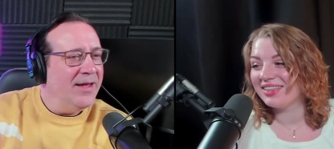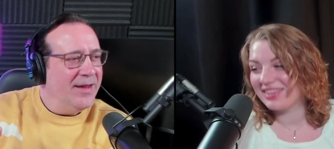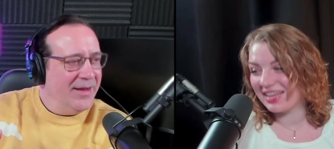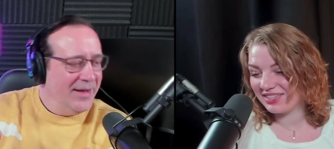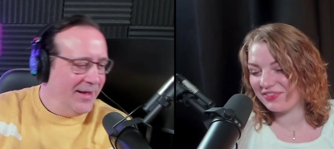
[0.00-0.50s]

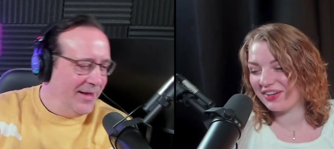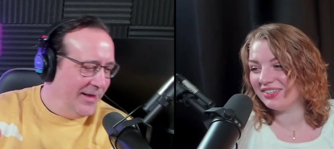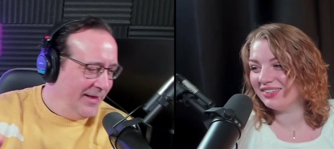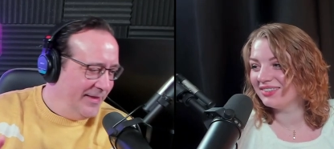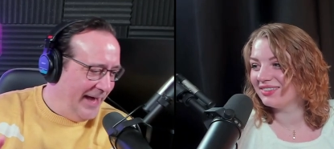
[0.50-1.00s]
Speaker 1: That's
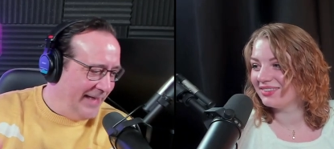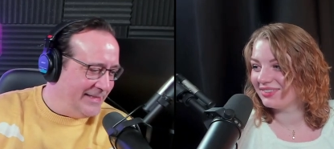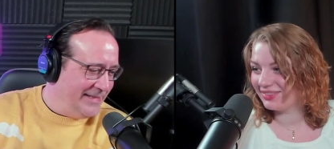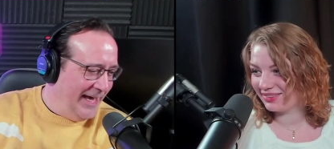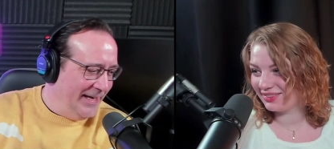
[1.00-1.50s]
fair. That
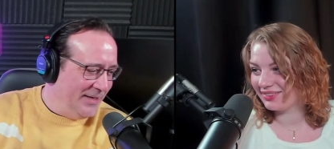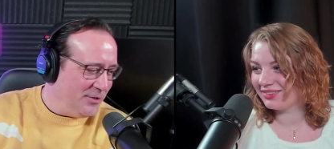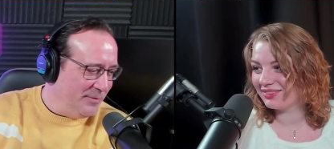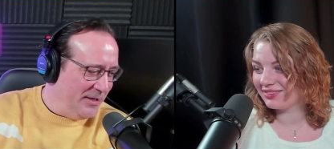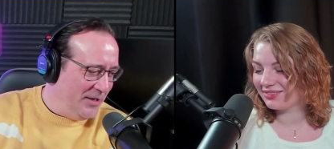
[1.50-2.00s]
said, it
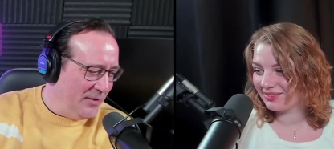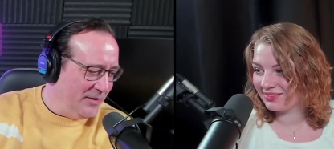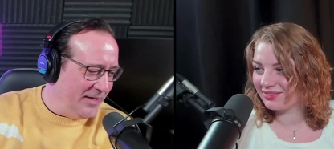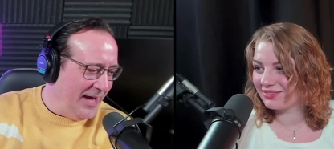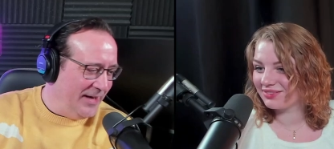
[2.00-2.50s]
should be
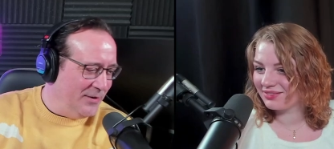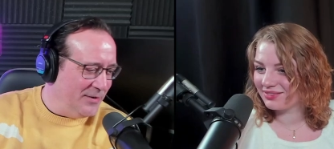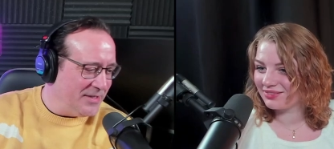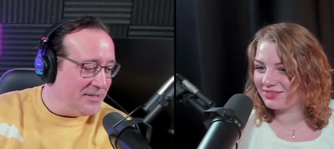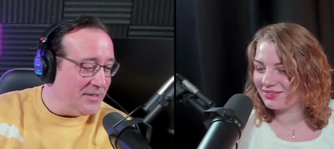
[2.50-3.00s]
noted that Idaho
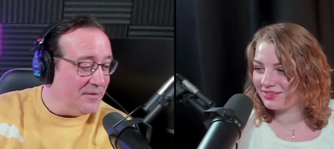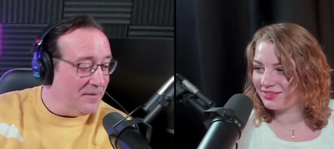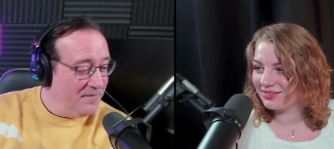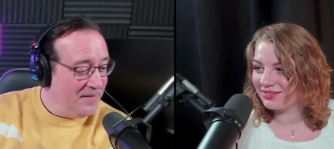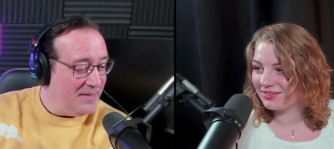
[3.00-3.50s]
is considered the
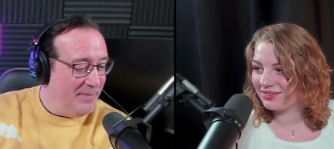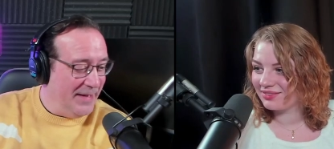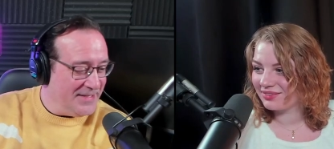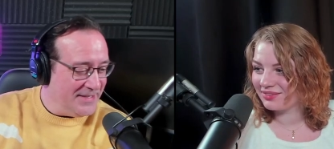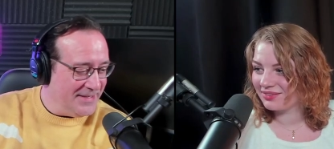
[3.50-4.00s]
fifth
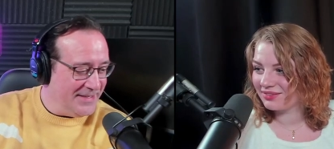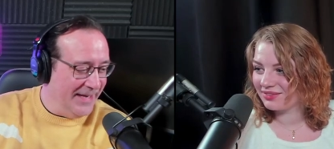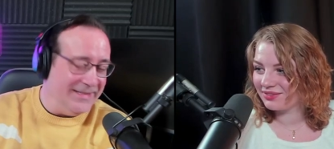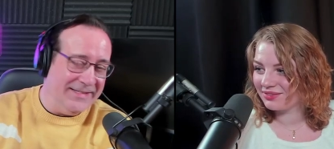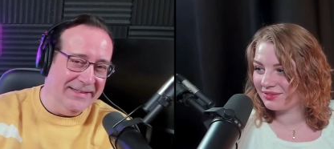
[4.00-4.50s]
best
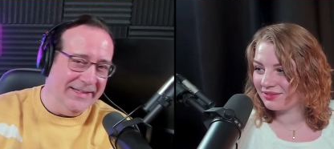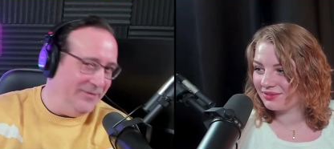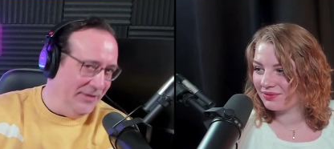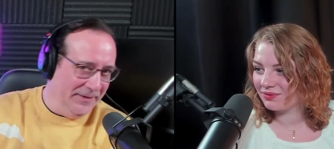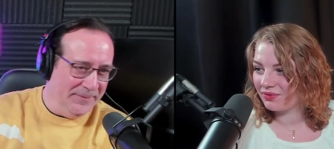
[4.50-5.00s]
state to
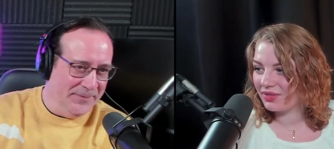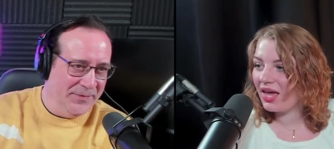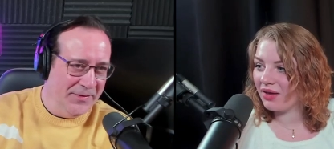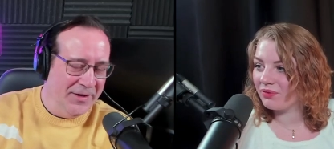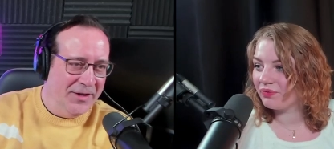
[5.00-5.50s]
live in.
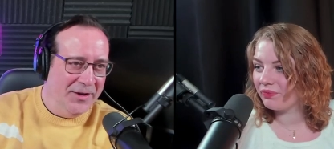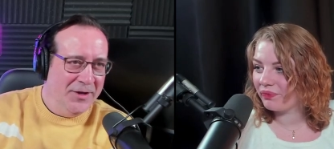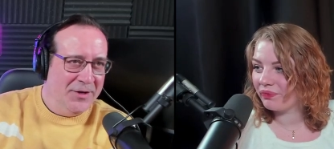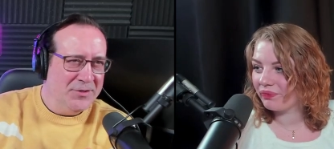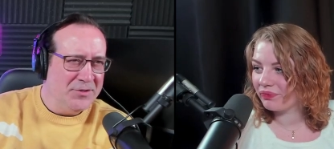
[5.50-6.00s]
Yeah.
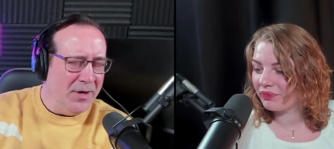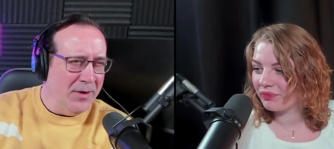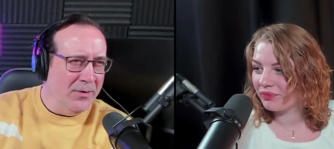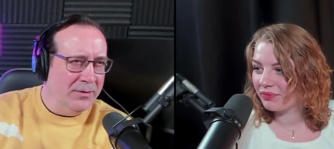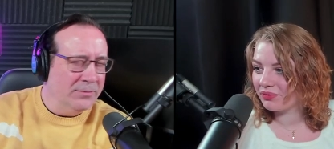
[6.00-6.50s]

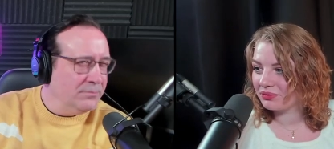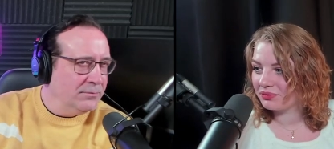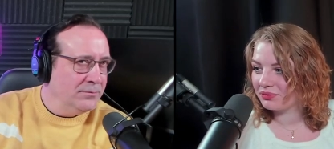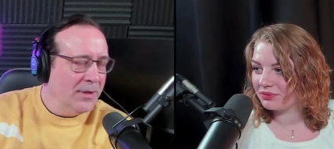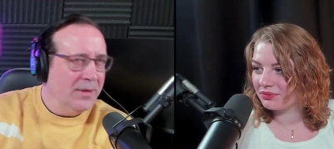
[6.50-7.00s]
So
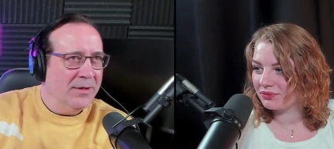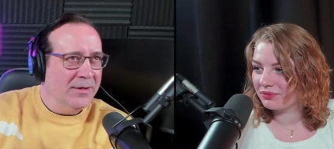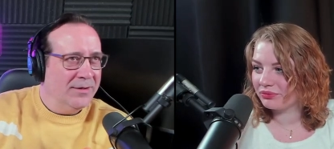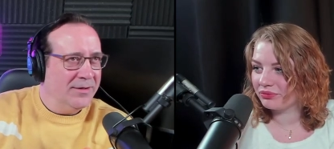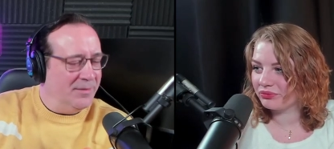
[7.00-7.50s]

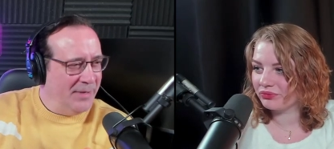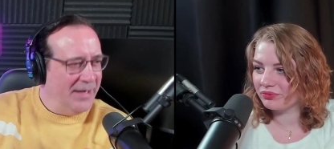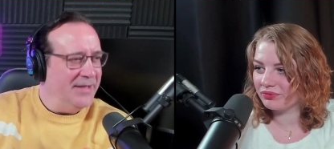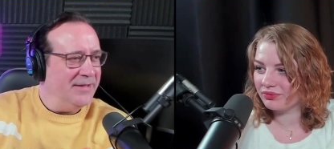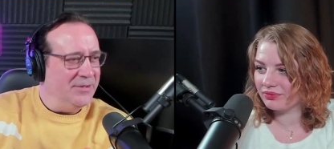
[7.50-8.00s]

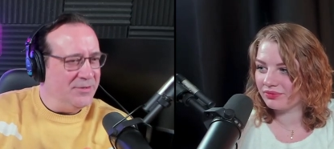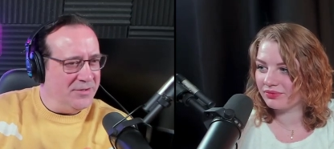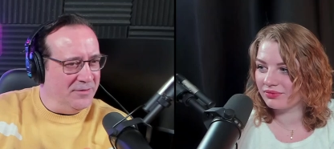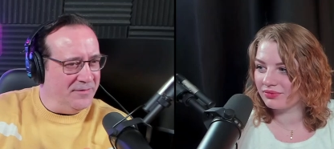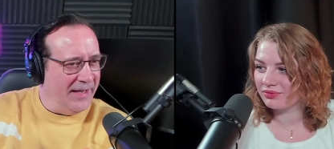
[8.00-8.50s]
combining those
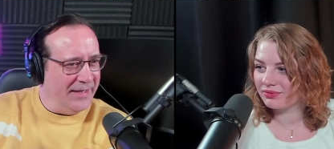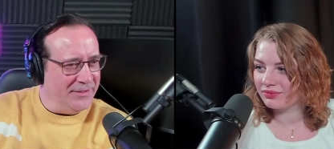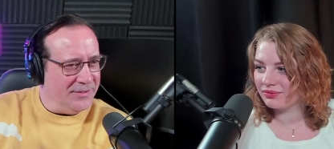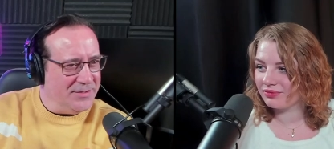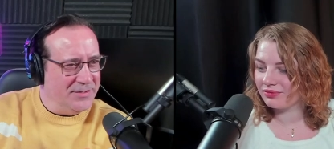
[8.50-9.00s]
two
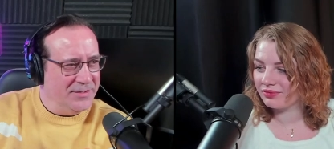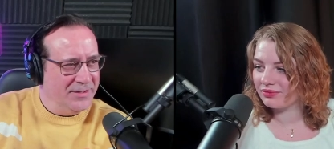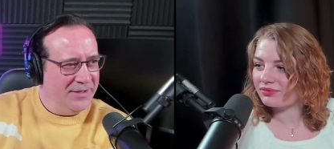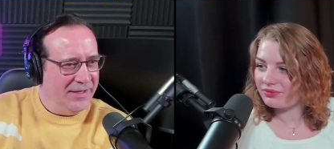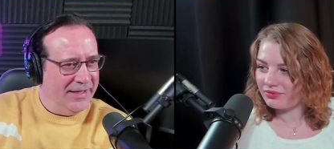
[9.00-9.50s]
factors,
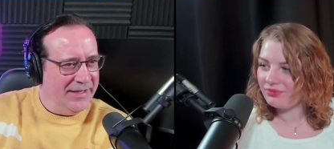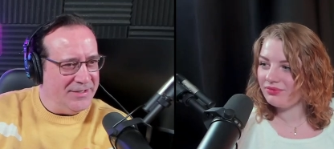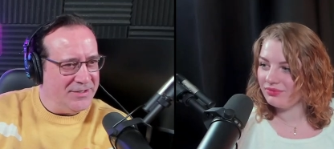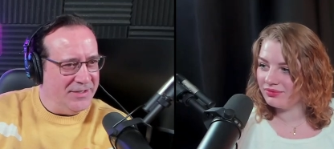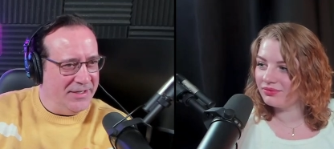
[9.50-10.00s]

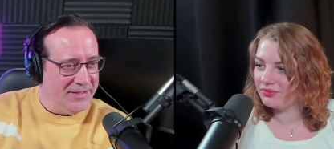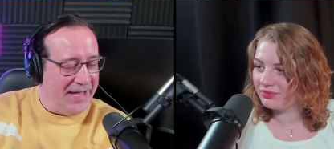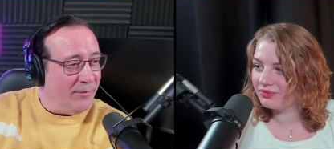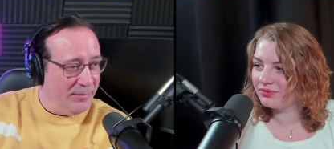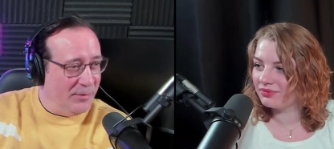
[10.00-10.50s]
is is
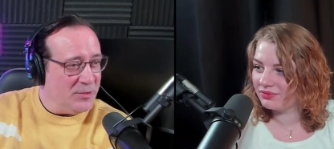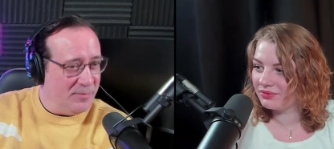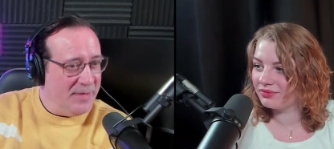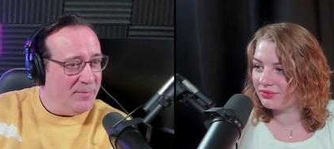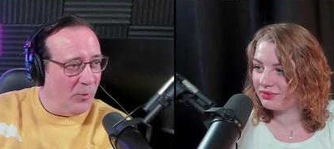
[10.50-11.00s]
that what most
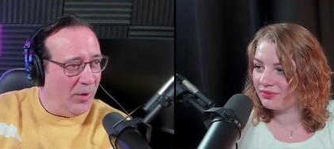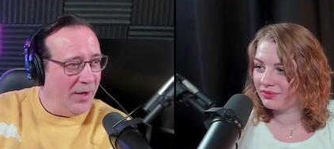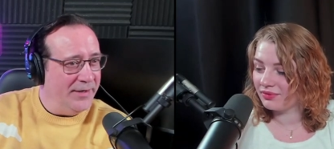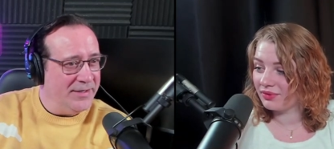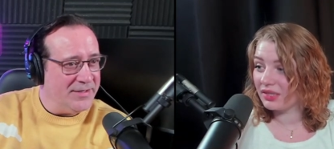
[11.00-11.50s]
people
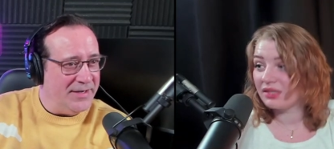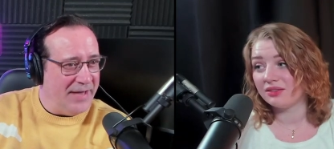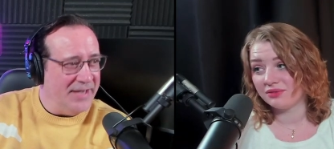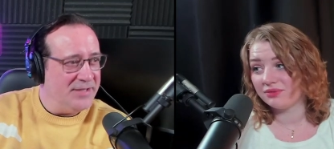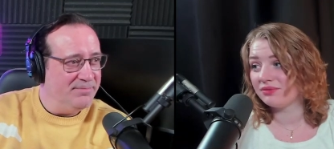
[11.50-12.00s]
want is a
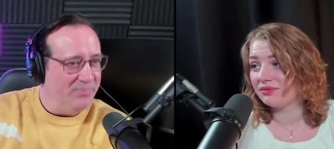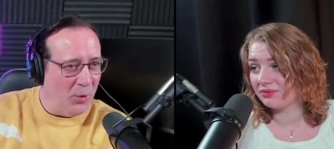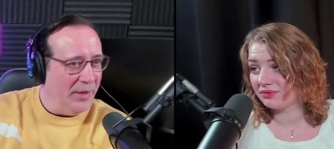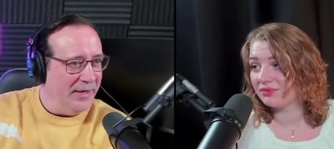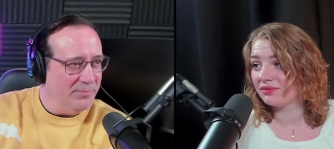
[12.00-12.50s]
nice
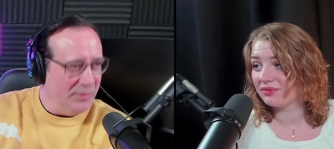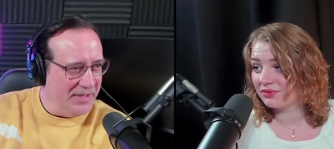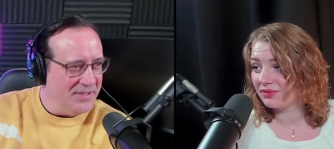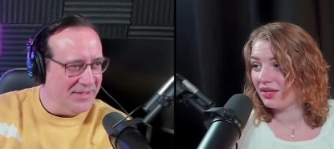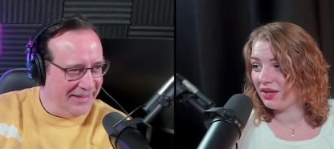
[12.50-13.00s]
boring
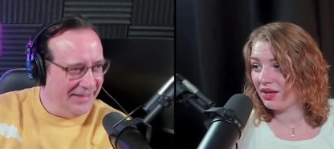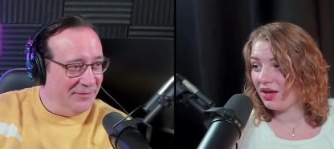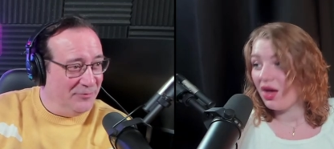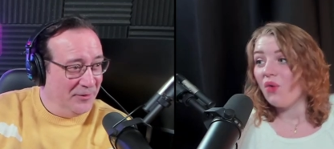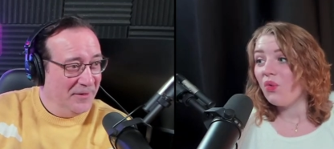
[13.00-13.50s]
place to
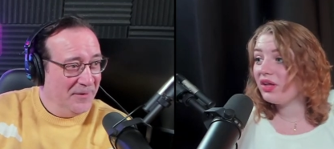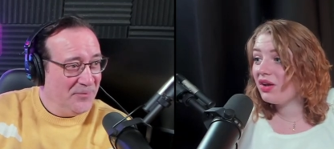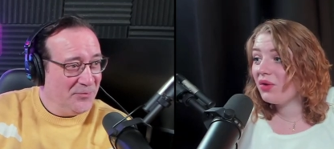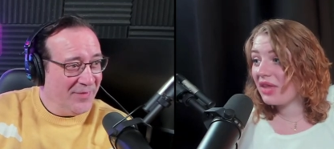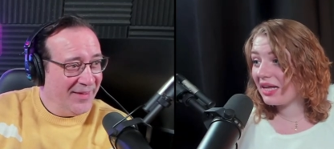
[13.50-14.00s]
live
Speaker 2: well you
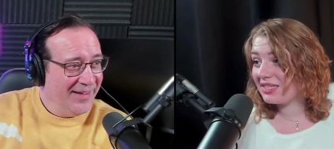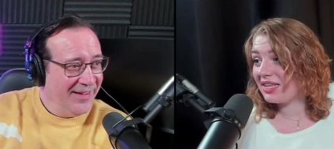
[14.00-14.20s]
know that's the